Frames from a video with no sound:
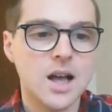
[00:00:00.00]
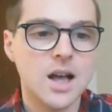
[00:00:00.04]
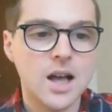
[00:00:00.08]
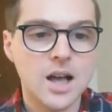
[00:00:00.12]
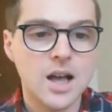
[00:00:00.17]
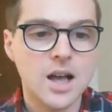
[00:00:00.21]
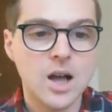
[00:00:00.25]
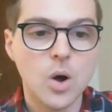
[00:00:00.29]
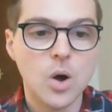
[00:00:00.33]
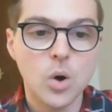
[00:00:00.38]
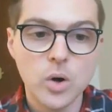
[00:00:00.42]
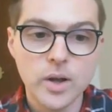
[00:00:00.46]

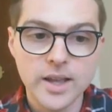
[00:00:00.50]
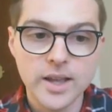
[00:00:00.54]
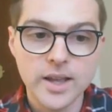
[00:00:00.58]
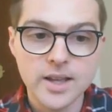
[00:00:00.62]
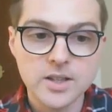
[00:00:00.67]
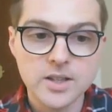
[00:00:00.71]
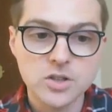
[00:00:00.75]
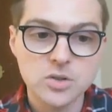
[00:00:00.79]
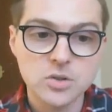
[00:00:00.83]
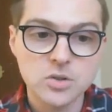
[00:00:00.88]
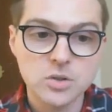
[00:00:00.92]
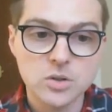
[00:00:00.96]
Okay,
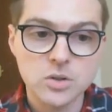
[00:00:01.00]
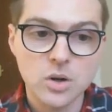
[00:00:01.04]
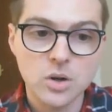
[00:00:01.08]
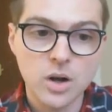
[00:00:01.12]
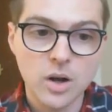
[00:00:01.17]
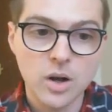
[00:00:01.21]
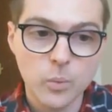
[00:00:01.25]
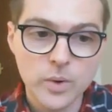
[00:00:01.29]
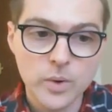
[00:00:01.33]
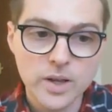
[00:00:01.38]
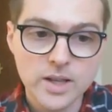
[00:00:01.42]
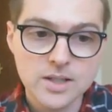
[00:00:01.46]

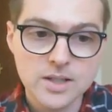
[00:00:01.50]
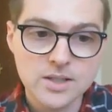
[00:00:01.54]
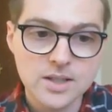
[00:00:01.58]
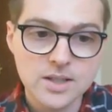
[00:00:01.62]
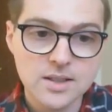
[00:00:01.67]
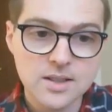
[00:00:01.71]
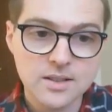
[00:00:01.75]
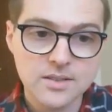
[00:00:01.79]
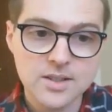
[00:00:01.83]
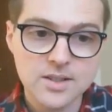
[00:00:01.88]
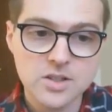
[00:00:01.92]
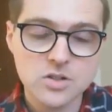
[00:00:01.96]
so we can see
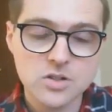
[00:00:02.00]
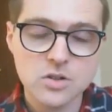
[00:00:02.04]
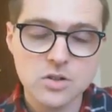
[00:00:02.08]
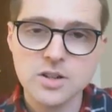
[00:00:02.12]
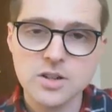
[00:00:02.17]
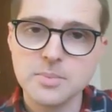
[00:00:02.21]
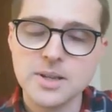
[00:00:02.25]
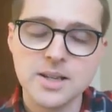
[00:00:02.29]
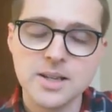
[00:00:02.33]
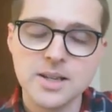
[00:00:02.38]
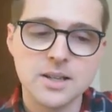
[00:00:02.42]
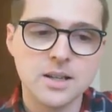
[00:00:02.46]
that this has
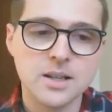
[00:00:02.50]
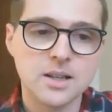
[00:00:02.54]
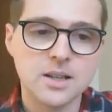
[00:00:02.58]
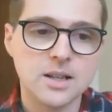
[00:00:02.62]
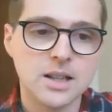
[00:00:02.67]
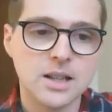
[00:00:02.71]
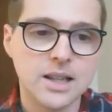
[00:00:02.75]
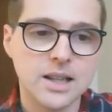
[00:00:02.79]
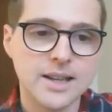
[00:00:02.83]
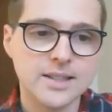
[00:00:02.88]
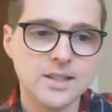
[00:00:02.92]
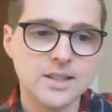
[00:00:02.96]
already been
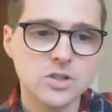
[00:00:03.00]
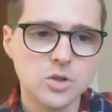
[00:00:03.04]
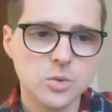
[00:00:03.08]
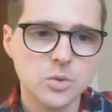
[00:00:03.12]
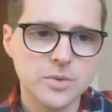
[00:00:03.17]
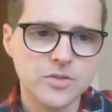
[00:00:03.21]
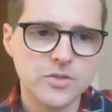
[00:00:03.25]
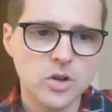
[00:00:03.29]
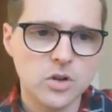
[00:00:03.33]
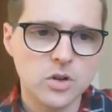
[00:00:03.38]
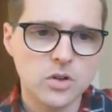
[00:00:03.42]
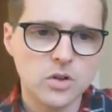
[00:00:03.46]
collected. So
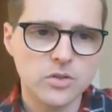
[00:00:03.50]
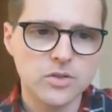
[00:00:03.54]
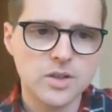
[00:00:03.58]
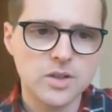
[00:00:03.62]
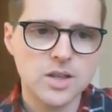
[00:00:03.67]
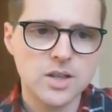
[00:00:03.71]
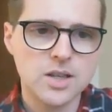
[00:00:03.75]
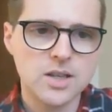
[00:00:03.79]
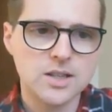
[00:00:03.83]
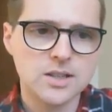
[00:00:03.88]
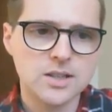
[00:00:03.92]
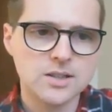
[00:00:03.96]
we've got
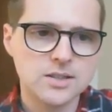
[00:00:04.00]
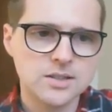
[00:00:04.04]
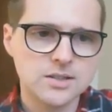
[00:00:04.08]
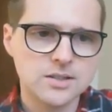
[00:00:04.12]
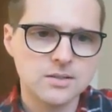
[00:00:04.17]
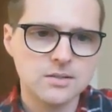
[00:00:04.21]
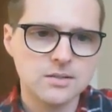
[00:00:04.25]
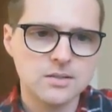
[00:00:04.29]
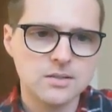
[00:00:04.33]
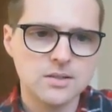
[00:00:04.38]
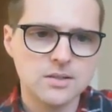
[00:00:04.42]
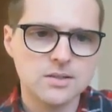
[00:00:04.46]
the
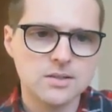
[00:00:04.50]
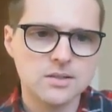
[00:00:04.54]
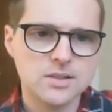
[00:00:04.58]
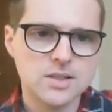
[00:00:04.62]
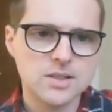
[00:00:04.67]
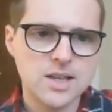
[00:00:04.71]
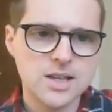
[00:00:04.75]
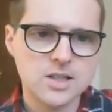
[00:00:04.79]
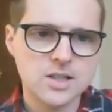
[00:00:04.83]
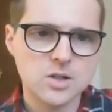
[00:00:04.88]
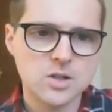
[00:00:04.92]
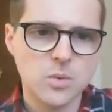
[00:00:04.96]

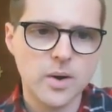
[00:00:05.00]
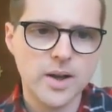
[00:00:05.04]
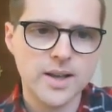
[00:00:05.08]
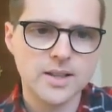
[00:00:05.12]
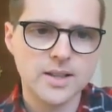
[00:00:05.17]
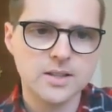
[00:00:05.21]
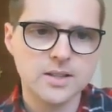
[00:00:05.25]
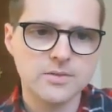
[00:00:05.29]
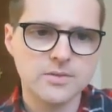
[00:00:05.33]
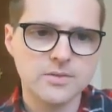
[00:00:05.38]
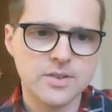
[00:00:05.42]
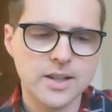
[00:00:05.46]
t
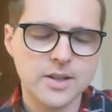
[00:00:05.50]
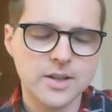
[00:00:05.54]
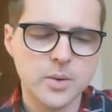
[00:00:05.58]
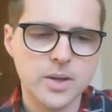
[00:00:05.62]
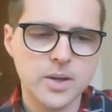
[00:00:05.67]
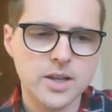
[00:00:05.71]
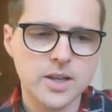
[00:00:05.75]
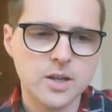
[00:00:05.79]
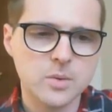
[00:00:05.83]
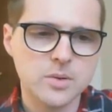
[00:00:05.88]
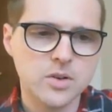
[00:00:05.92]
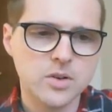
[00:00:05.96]
squared value
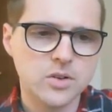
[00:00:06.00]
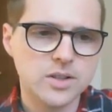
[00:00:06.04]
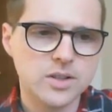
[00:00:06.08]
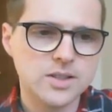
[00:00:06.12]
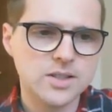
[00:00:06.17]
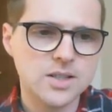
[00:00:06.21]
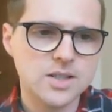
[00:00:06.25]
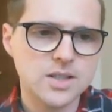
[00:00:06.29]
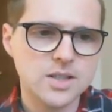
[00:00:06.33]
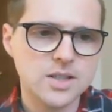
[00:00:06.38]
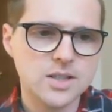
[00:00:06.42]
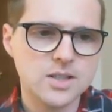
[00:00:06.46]
here, we've got the
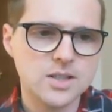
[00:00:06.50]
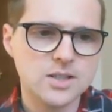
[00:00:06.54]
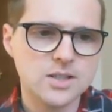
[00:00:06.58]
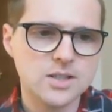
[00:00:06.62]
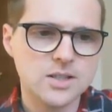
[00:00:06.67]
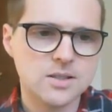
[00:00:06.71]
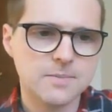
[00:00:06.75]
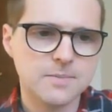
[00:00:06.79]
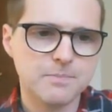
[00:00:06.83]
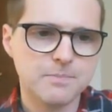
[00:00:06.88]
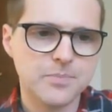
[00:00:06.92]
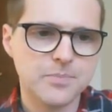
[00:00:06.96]

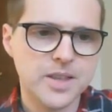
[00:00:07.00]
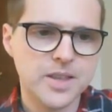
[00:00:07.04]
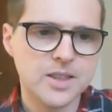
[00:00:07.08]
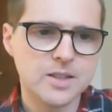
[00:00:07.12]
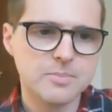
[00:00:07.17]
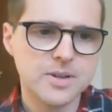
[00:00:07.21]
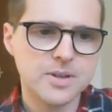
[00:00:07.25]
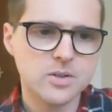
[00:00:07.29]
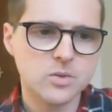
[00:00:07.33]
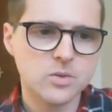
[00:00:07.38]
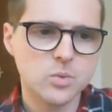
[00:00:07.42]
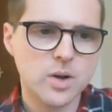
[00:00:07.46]
t's in the
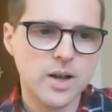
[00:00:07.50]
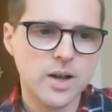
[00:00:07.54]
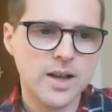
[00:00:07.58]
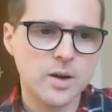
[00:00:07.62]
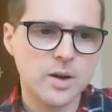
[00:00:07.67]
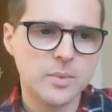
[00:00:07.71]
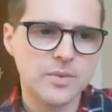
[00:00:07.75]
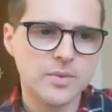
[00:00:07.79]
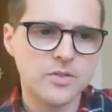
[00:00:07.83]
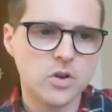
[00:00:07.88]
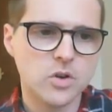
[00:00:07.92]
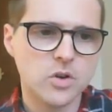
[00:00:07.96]
middle,
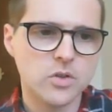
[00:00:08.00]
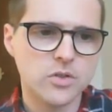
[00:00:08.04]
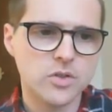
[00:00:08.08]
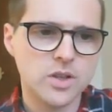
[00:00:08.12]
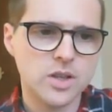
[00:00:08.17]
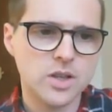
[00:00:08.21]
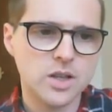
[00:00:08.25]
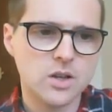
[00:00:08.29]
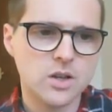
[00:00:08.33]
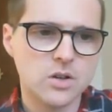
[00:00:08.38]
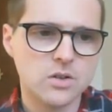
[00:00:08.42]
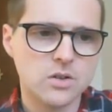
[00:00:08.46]
and we've got
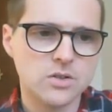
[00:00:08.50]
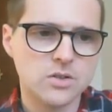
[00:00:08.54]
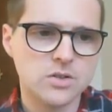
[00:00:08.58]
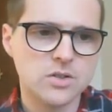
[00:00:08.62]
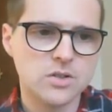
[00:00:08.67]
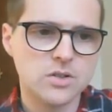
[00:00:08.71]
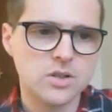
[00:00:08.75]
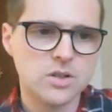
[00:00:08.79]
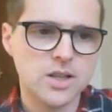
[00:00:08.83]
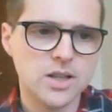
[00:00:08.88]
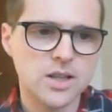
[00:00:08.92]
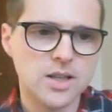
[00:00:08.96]
the
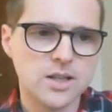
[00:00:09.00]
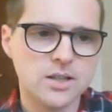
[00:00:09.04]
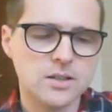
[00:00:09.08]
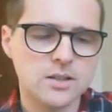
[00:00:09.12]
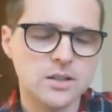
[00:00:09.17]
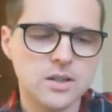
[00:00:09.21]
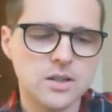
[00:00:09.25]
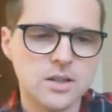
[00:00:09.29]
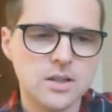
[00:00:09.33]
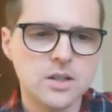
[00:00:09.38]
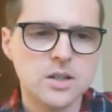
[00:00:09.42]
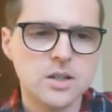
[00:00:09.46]
constant here.
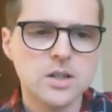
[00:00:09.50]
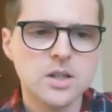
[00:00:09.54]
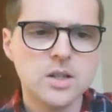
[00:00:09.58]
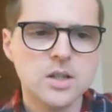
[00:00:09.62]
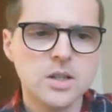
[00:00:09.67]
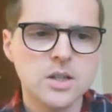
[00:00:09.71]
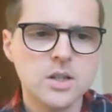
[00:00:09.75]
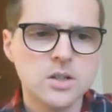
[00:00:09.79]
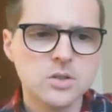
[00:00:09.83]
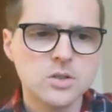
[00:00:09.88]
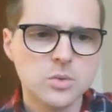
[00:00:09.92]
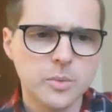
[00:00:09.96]

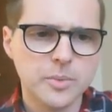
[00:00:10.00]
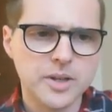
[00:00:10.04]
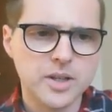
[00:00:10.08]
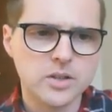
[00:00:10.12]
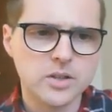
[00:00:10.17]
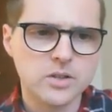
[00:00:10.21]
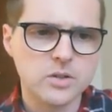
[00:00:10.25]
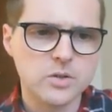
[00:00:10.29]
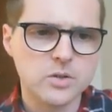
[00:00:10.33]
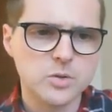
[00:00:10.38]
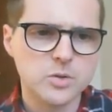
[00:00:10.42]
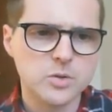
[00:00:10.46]
So what we
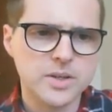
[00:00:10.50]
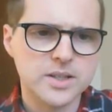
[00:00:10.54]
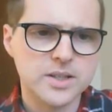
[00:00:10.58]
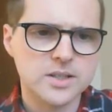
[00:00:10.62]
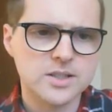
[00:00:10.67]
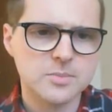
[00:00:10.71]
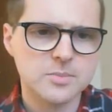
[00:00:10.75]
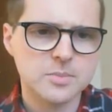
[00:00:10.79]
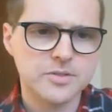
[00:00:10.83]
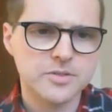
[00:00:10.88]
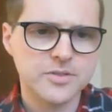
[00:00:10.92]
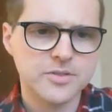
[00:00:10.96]
can do is we can
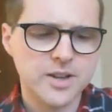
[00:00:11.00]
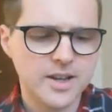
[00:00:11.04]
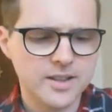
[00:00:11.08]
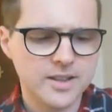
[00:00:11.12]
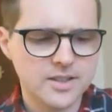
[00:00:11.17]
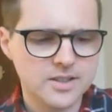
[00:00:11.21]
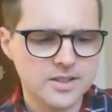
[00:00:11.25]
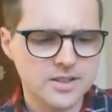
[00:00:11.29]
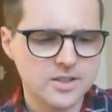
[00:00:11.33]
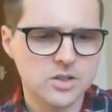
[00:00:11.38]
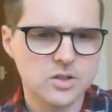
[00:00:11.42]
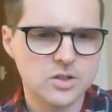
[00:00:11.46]
simplify
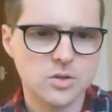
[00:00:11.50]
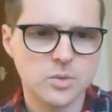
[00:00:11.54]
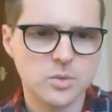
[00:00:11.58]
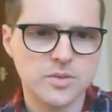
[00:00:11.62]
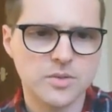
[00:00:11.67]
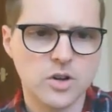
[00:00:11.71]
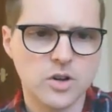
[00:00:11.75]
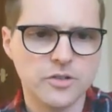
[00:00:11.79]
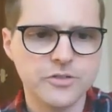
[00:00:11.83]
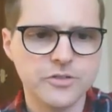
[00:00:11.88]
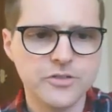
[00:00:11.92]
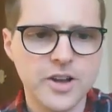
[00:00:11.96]
this. So we've
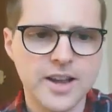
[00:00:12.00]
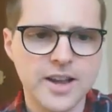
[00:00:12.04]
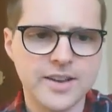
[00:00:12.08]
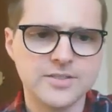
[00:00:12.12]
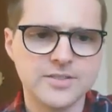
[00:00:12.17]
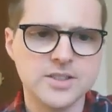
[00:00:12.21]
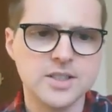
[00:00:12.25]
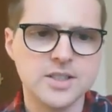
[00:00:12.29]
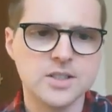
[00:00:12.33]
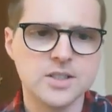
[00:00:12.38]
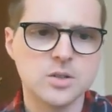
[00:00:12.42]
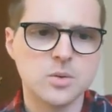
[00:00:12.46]
got
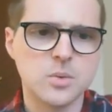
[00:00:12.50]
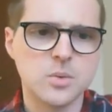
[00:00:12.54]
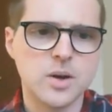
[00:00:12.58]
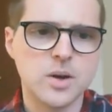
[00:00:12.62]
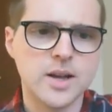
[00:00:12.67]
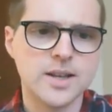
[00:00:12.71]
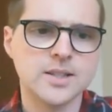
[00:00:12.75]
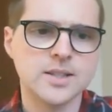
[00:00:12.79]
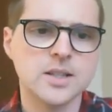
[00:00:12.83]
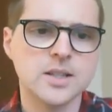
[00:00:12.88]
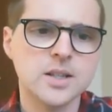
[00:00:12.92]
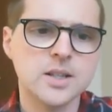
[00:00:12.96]
5t
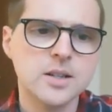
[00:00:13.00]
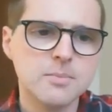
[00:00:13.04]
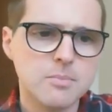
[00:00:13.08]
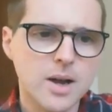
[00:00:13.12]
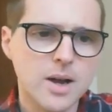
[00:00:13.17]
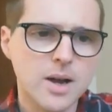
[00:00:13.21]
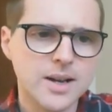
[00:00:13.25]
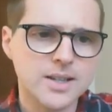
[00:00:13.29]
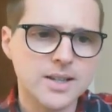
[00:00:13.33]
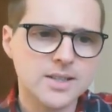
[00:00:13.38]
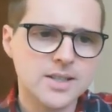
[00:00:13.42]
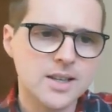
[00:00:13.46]
squared
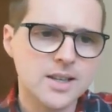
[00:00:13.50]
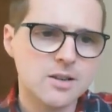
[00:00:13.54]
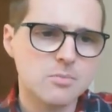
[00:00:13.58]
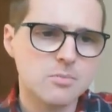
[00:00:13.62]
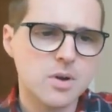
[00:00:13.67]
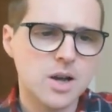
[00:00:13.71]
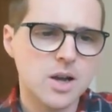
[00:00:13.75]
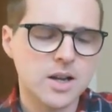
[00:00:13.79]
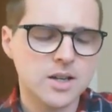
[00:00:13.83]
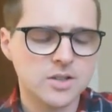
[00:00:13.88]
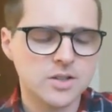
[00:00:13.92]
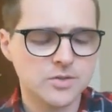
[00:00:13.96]
minus 10
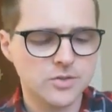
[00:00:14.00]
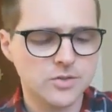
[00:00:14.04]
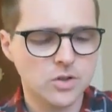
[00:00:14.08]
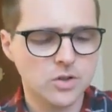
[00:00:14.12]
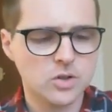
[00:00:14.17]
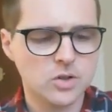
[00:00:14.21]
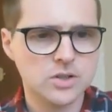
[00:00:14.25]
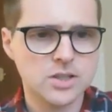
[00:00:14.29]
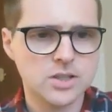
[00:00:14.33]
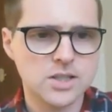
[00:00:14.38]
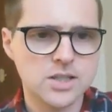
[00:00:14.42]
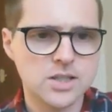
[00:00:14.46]
minus
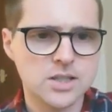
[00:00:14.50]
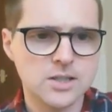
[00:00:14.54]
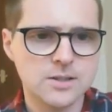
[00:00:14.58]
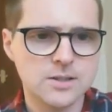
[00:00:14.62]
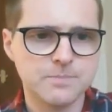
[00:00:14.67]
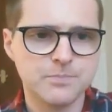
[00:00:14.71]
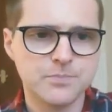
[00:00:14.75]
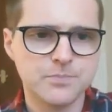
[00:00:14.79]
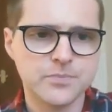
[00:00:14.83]
4t